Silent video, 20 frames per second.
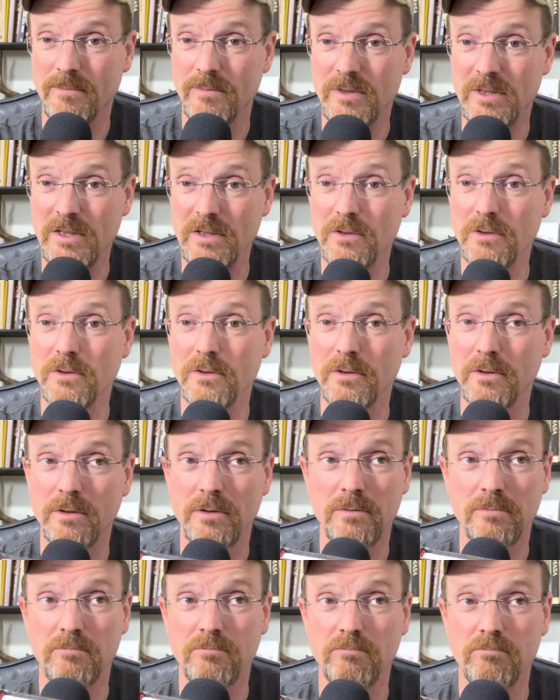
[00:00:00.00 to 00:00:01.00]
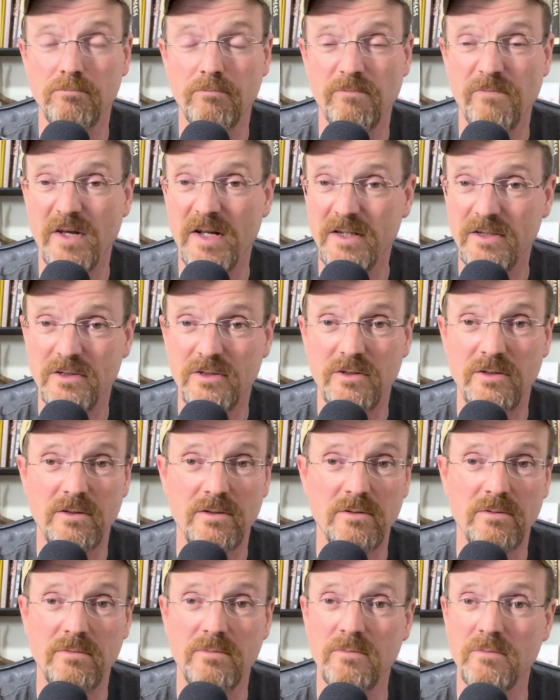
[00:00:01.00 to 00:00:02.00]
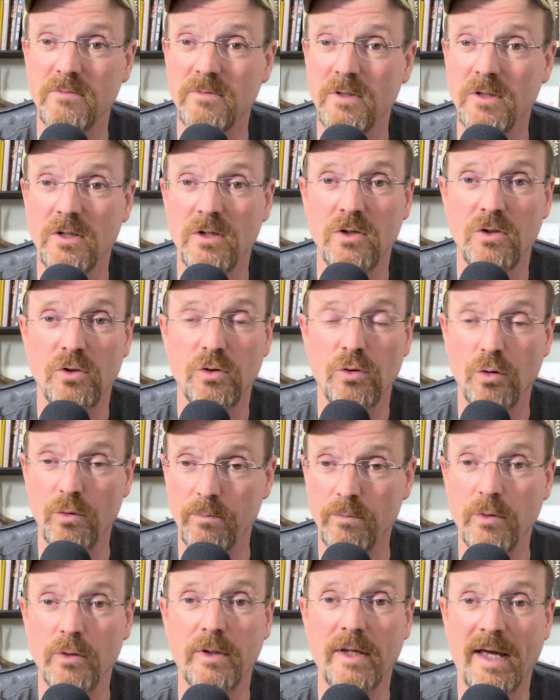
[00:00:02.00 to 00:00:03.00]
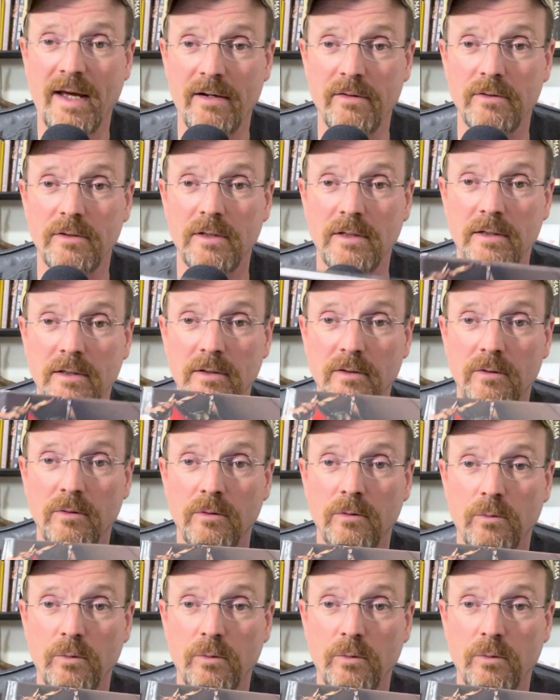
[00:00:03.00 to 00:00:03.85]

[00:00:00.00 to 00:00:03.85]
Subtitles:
deer venison cookbook out there,